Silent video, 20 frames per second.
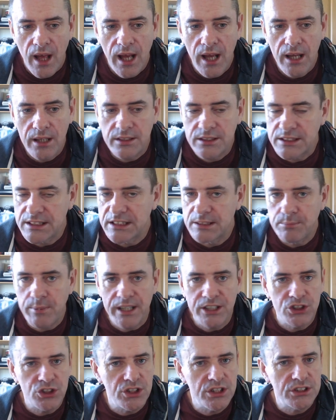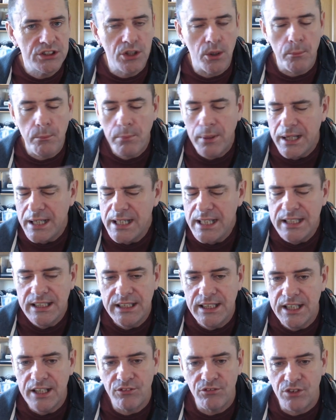Suspension is completely
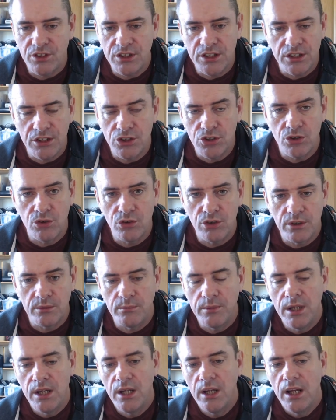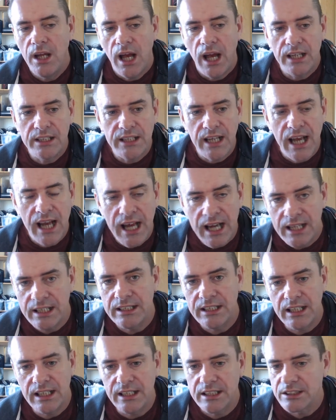different in the two of them, and the
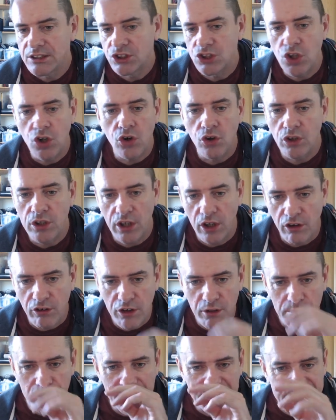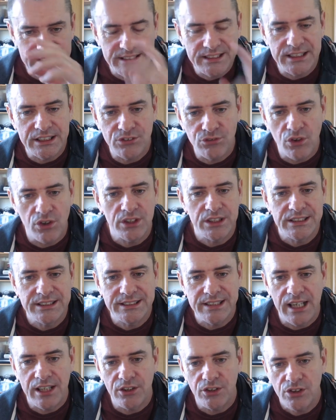handling is totally all over the place. The 640
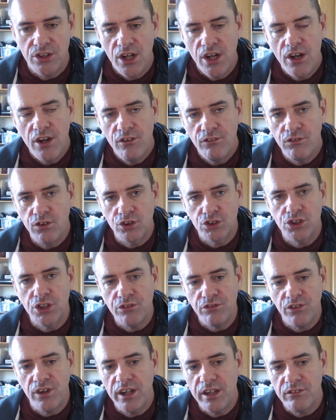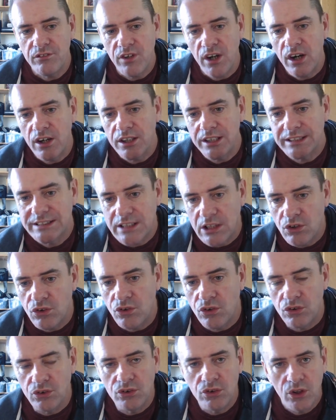standard. 435 on its
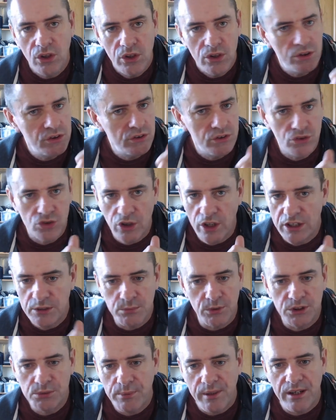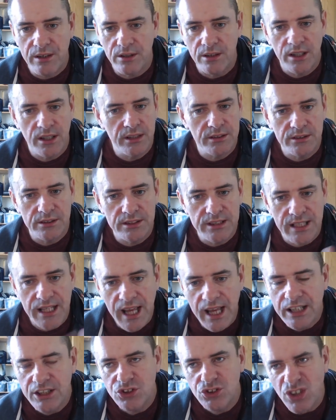own drives much better. The
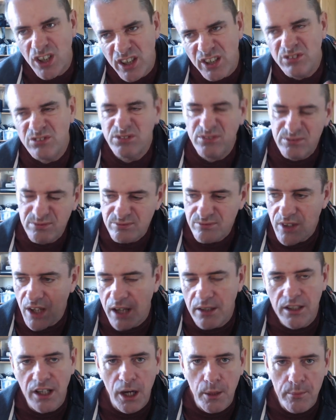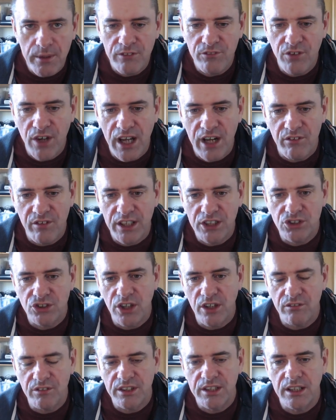X-Drive, I'm not a big fan of
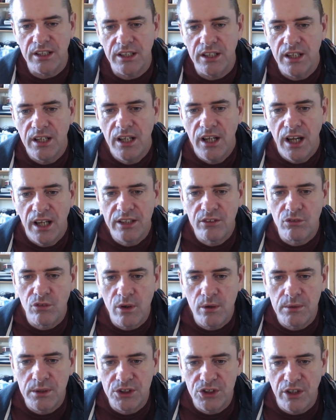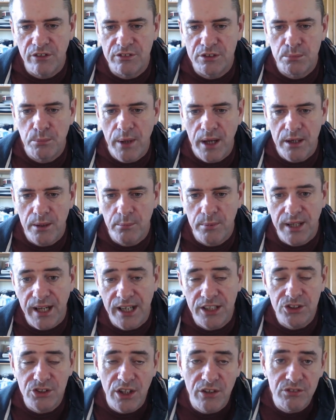X-Drive. I think rear wheel drive is better, but
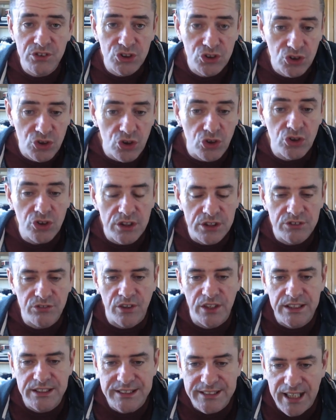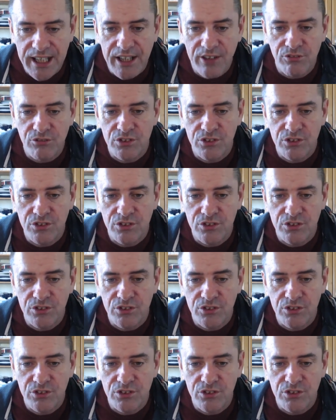X-Drive is good. It's very safe.